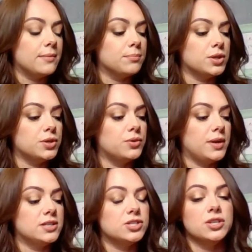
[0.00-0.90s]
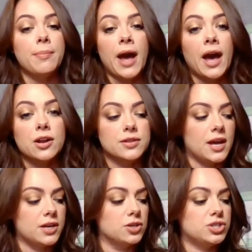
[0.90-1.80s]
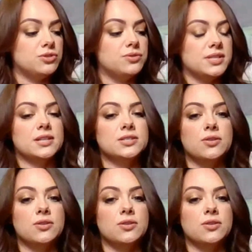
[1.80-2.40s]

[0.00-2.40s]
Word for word: and blue into the pattern that you're choosing.